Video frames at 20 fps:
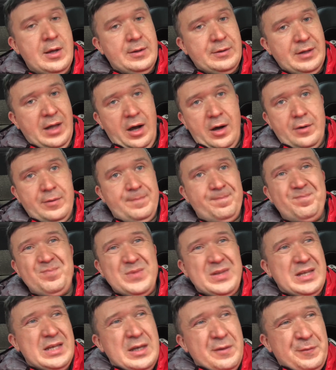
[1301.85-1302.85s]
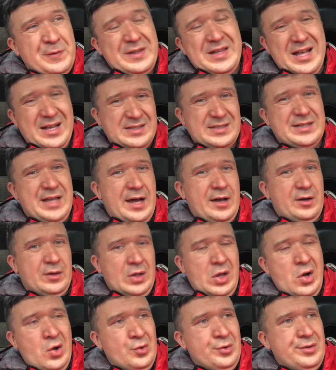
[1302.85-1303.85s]
Now, if it does that
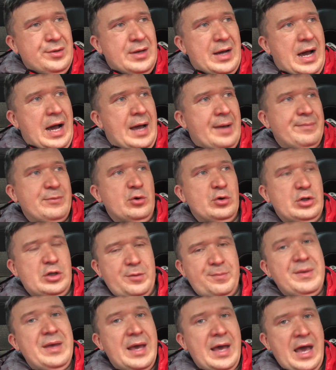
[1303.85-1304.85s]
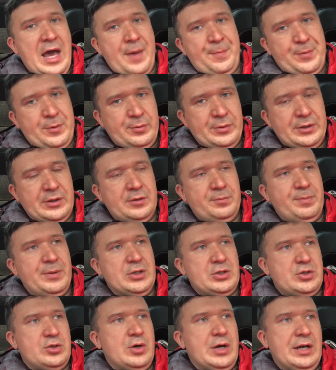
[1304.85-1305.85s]
alone, I'm going to be happy with it,
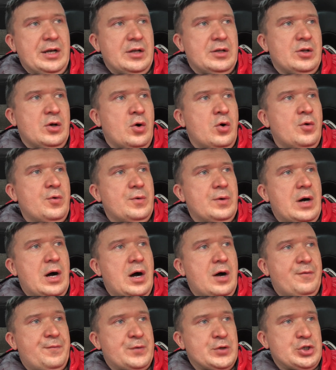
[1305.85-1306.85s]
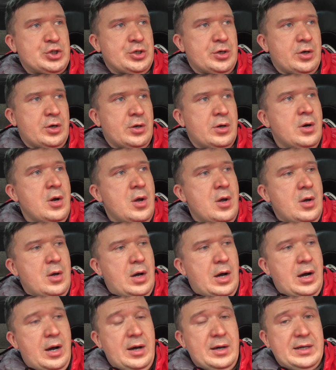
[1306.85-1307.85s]
but you're gonna know for sure,
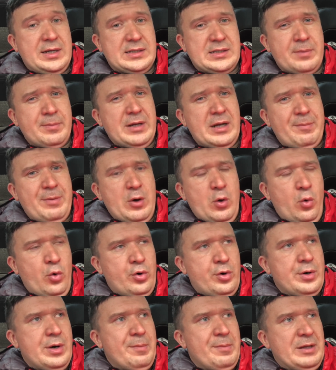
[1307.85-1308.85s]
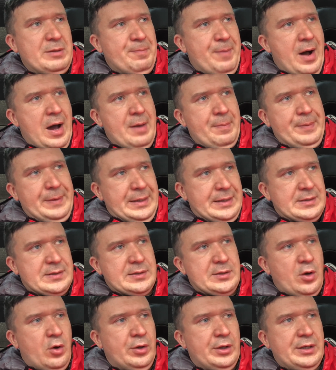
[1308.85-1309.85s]
because I'm gonna be ordering a mid-pipe,
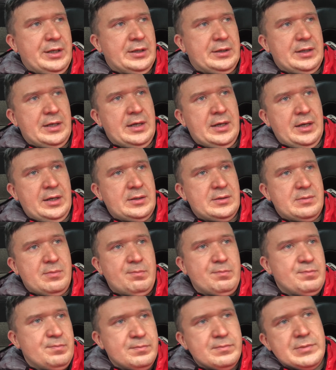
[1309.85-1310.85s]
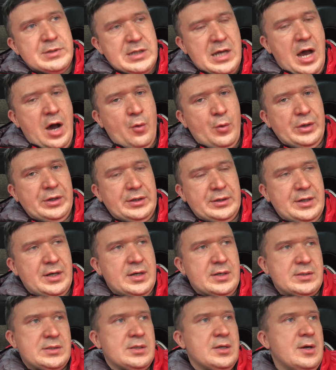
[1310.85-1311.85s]
installing it, and see how well it does.